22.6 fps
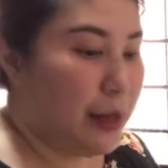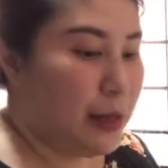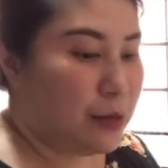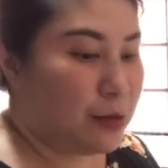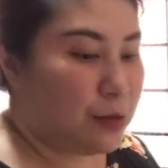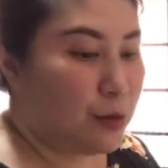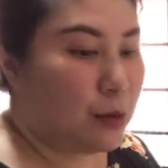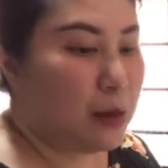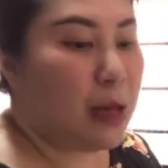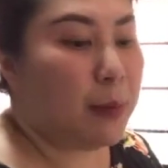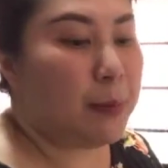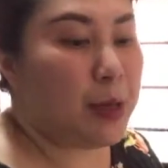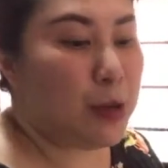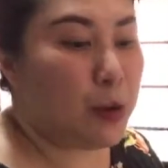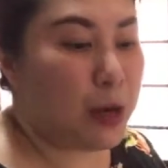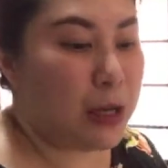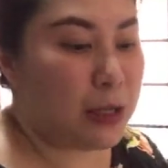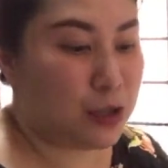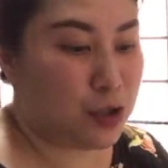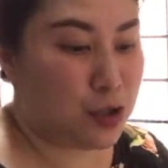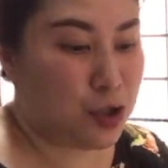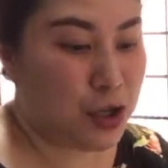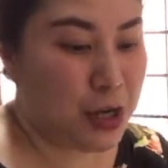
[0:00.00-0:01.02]
so let me go
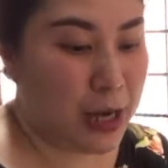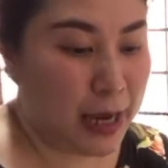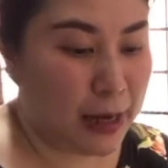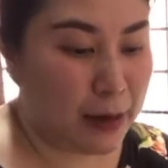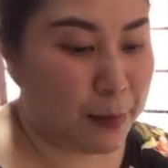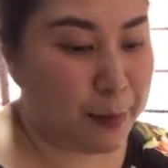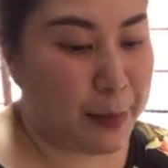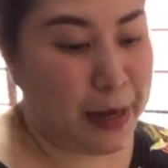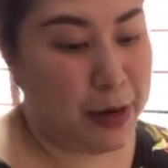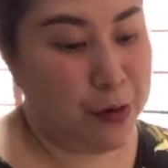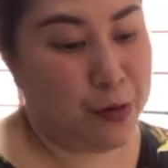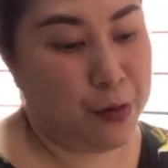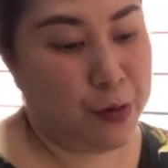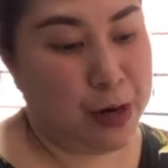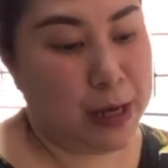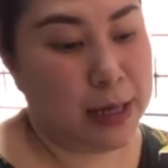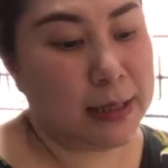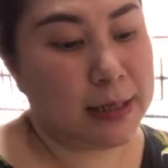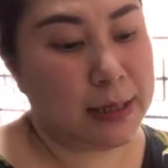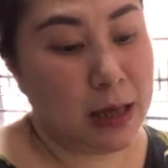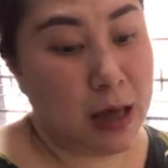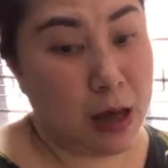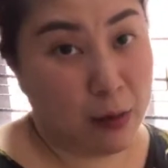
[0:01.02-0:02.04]
and check my
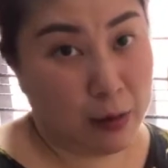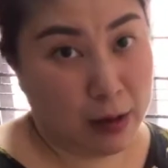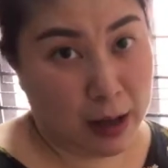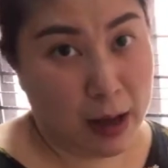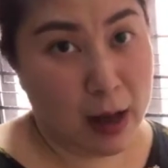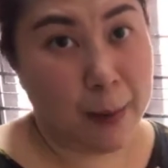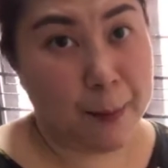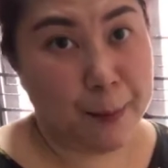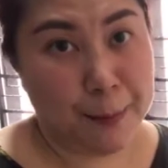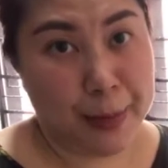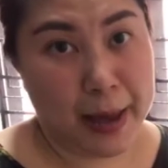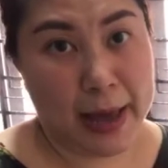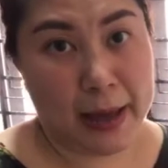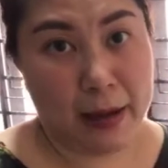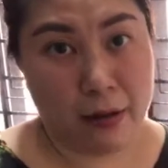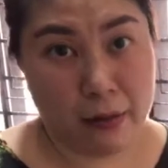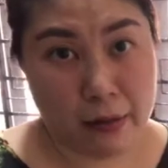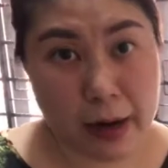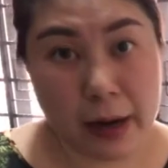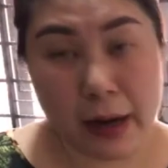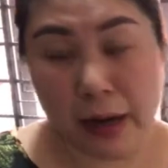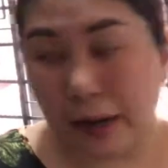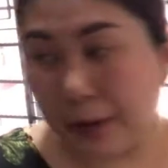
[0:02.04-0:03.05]
crust and I'll come back.
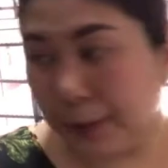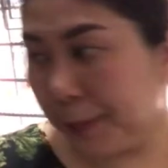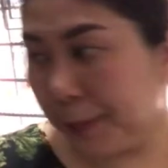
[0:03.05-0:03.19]
All right,